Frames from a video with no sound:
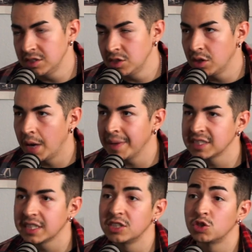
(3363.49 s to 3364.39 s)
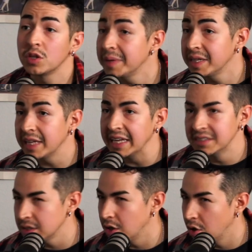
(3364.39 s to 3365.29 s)
you know I'm not saying streaming
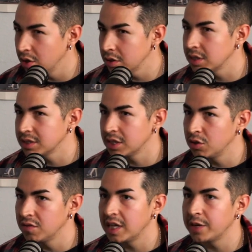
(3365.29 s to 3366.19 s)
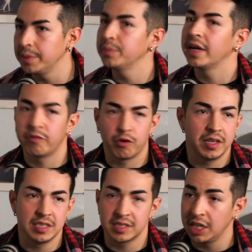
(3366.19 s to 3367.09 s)
isn't hard because I know of a lot of people that have
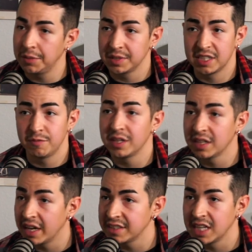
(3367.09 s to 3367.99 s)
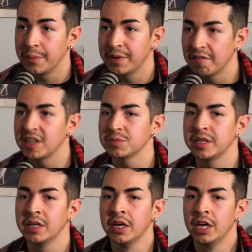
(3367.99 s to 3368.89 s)
crazy setups and have put a lot of time and investment,